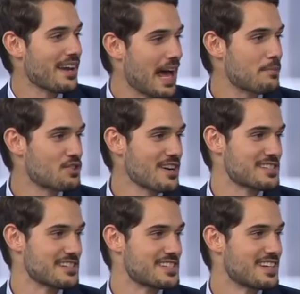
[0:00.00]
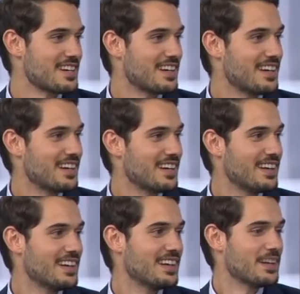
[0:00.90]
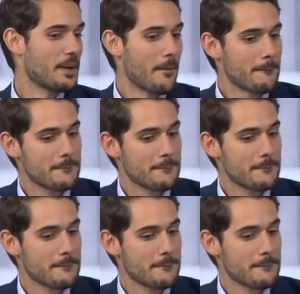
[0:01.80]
way Gab dresses. Your Twitter handle is the